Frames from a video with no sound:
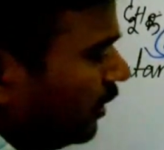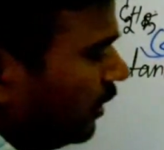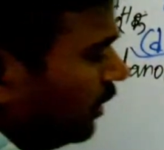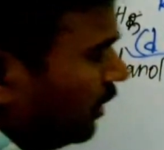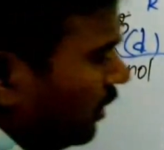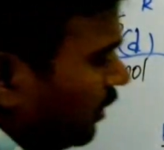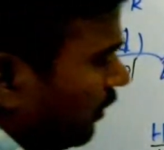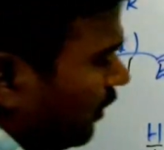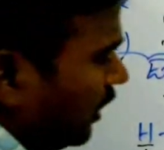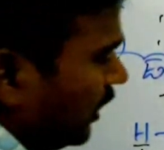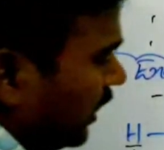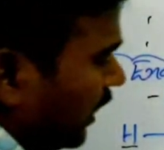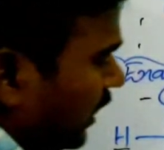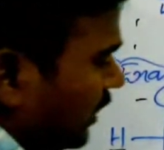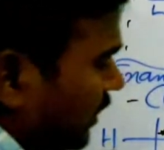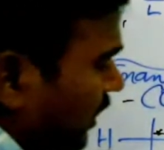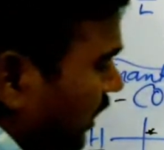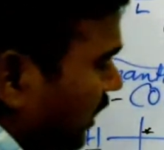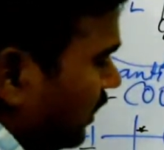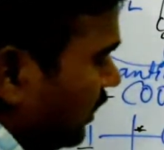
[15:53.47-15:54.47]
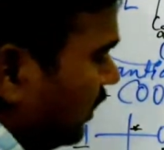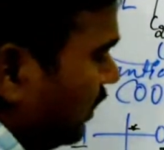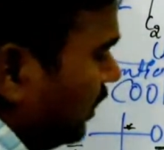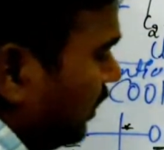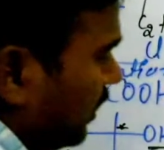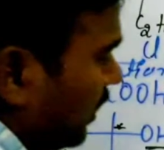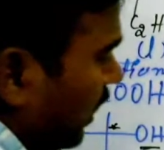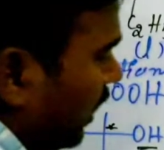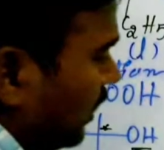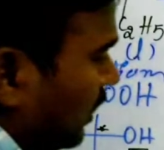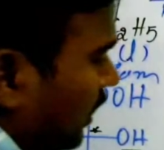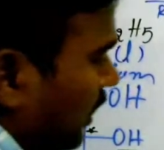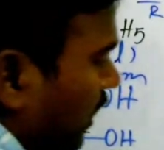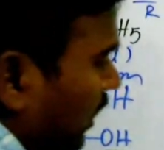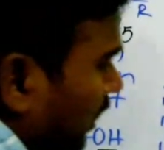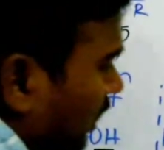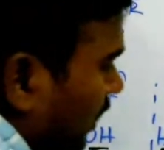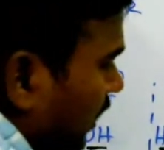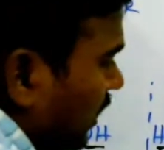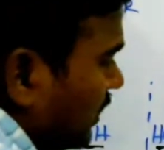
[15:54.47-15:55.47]
Now we will take the
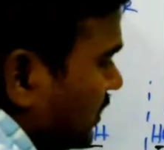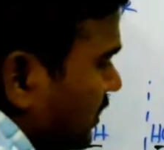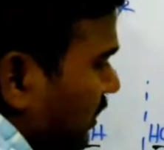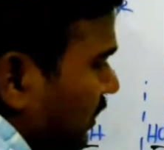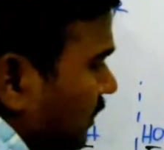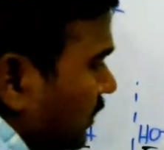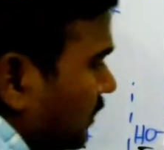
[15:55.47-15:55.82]
tartaric acid.